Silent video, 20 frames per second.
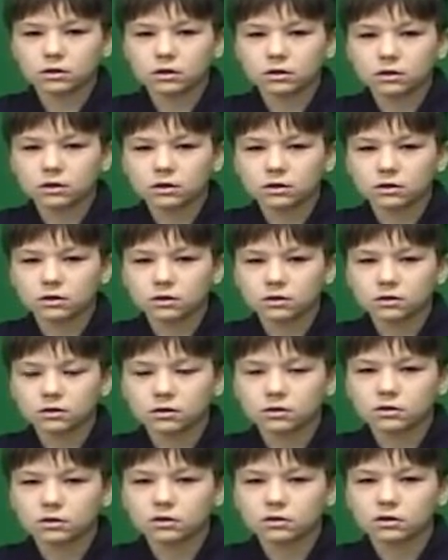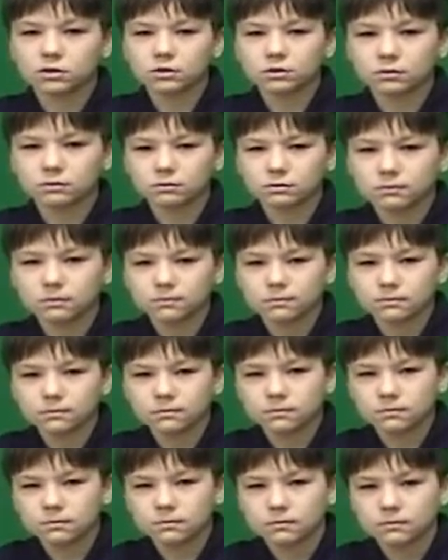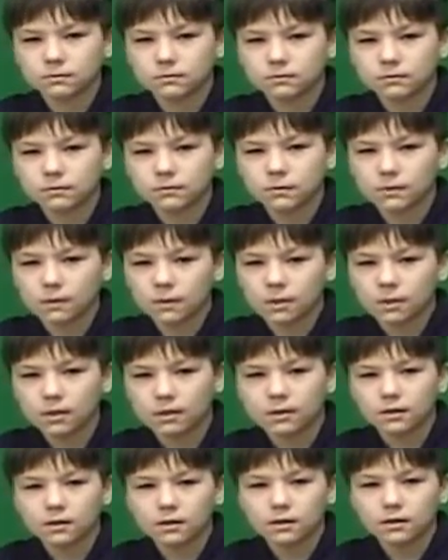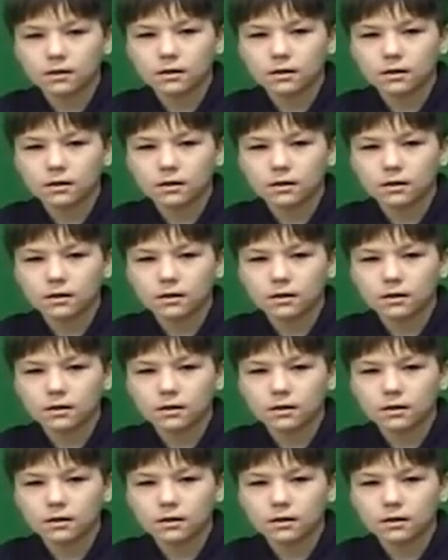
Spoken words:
No words are spoken by the person on screen.